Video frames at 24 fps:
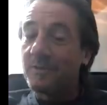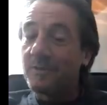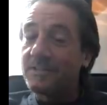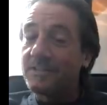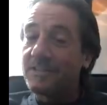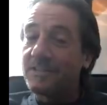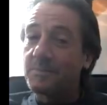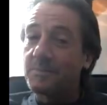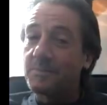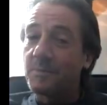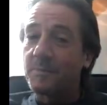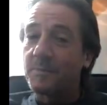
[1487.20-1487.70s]

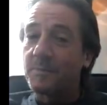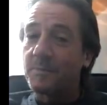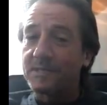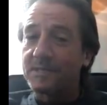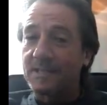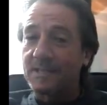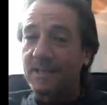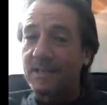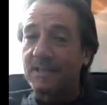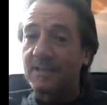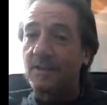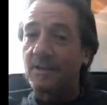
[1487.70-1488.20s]
prepared to let you
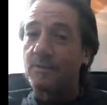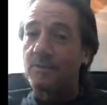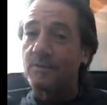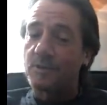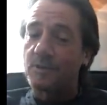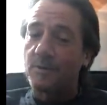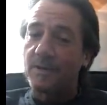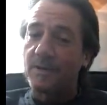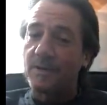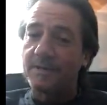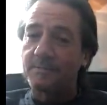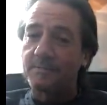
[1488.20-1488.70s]
go, so I had
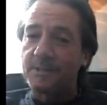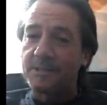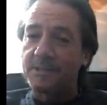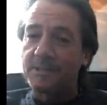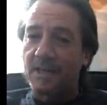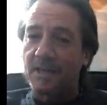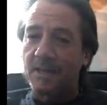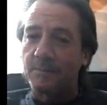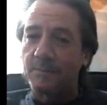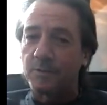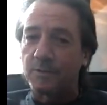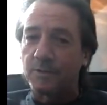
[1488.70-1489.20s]
my time
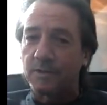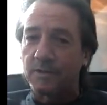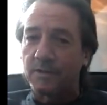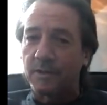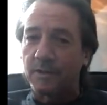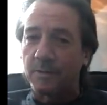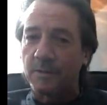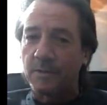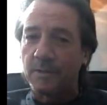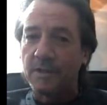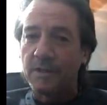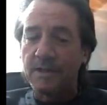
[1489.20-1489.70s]
under Lou,
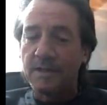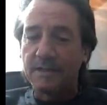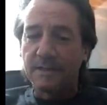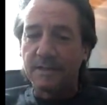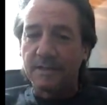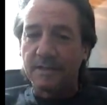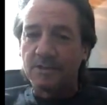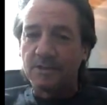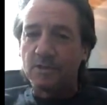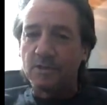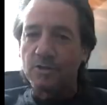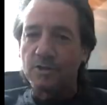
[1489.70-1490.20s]
and I sort
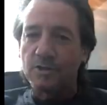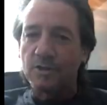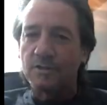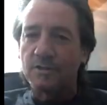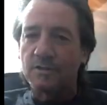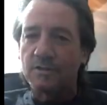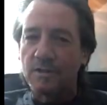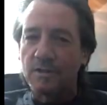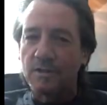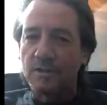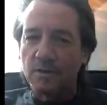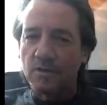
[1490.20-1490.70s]
of
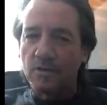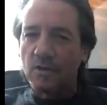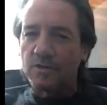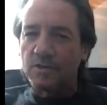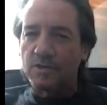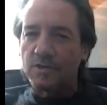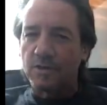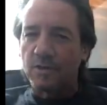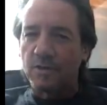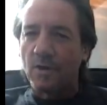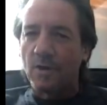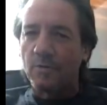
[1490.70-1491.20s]
got to
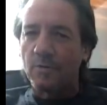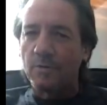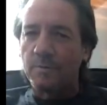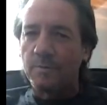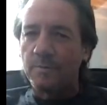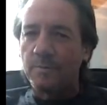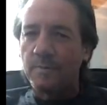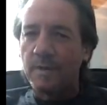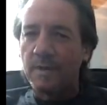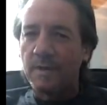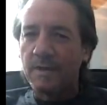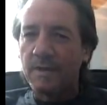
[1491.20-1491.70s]
know him,
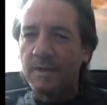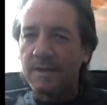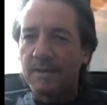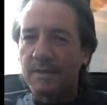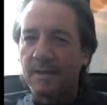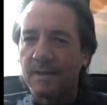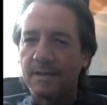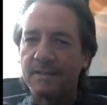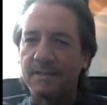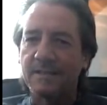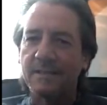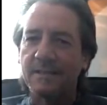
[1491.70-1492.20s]
that he
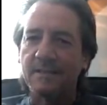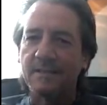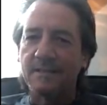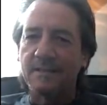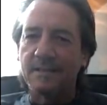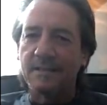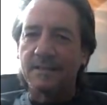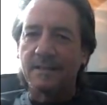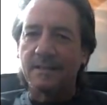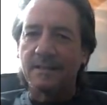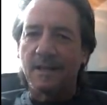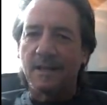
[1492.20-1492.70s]
didn't
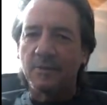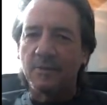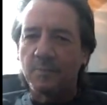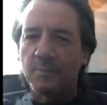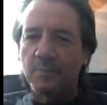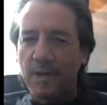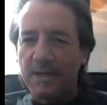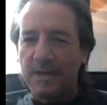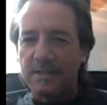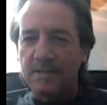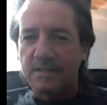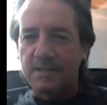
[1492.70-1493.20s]
like players
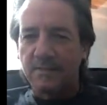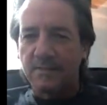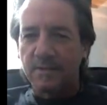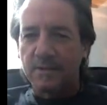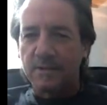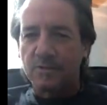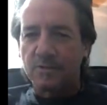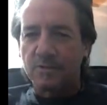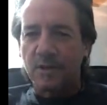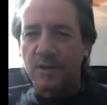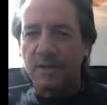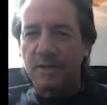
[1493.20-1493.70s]
having a drink
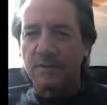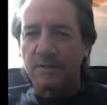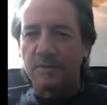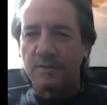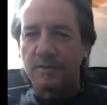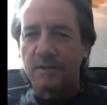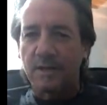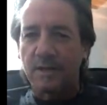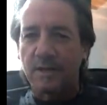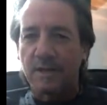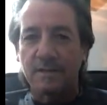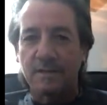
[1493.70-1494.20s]
and all that.
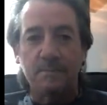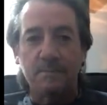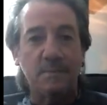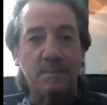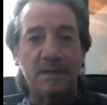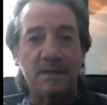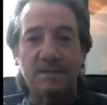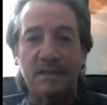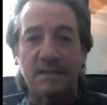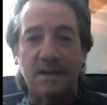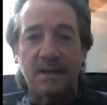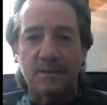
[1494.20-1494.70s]
Didn't mind you
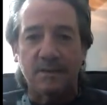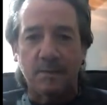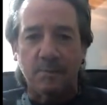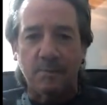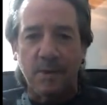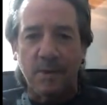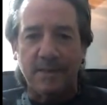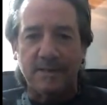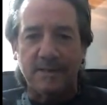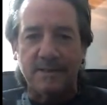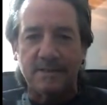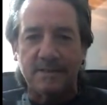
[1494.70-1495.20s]
having a bet,
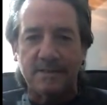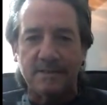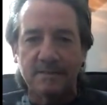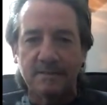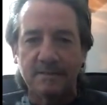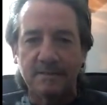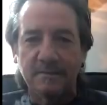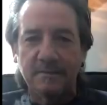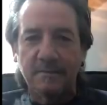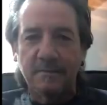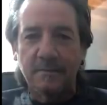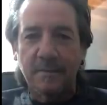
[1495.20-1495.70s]

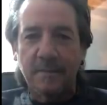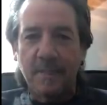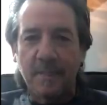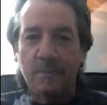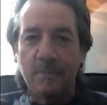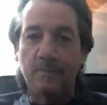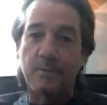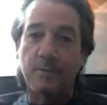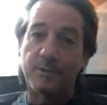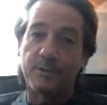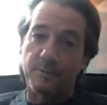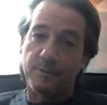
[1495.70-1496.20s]
which
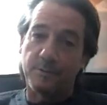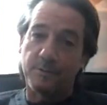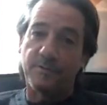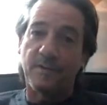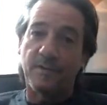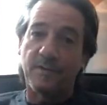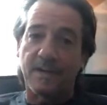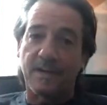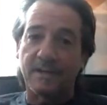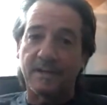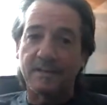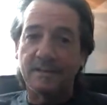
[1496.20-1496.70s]
was fine.
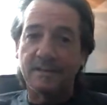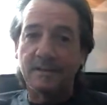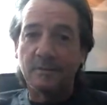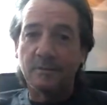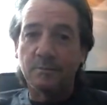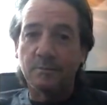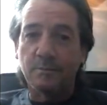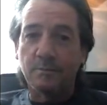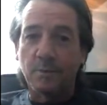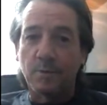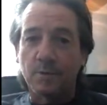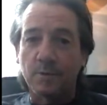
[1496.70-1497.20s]

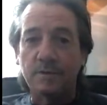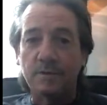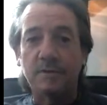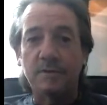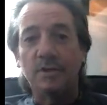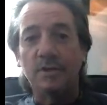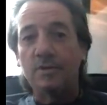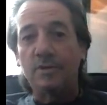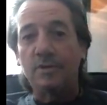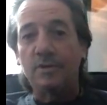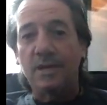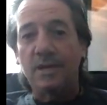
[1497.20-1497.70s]
but you couldn't
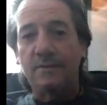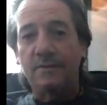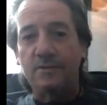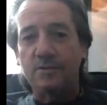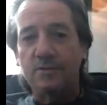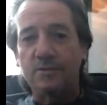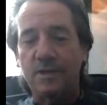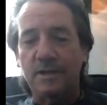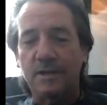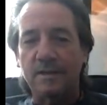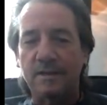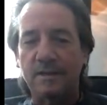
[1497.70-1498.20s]
have a drink.
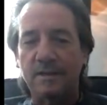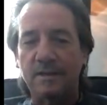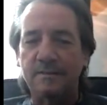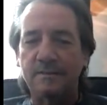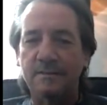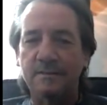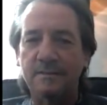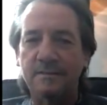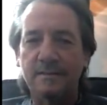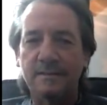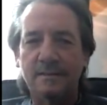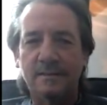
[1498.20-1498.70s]
And,
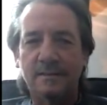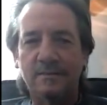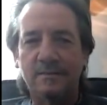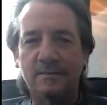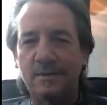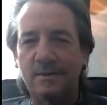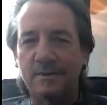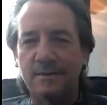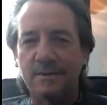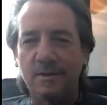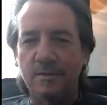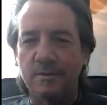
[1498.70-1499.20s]
well, no
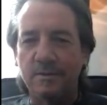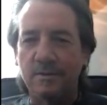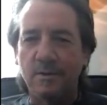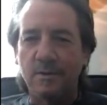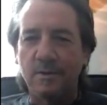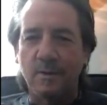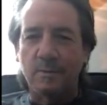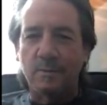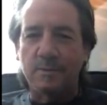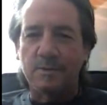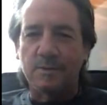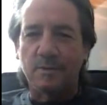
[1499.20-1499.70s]
one was
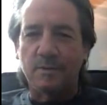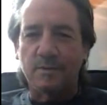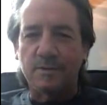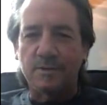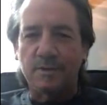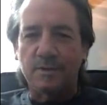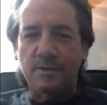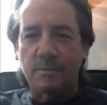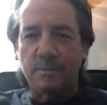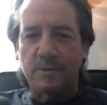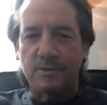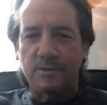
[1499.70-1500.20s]
going to stop us
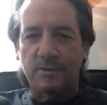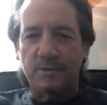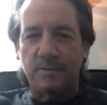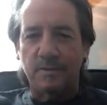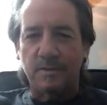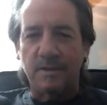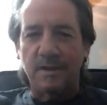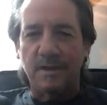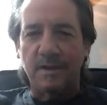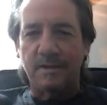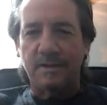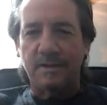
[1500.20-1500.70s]
doing that, you know.